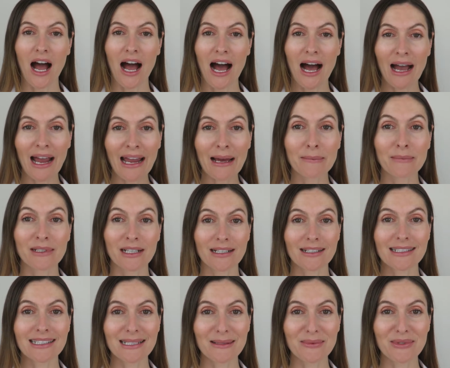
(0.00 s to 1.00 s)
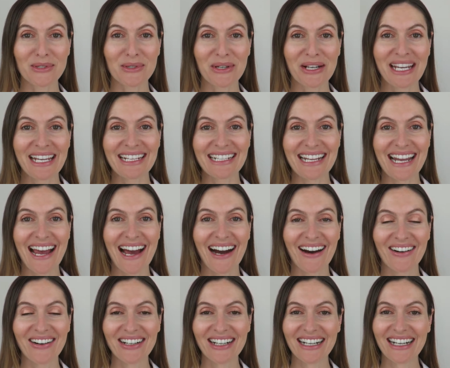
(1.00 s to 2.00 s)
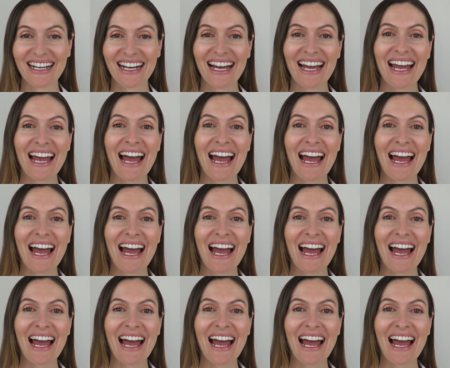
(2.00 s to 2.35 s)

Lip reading: I am gonna stop talking now.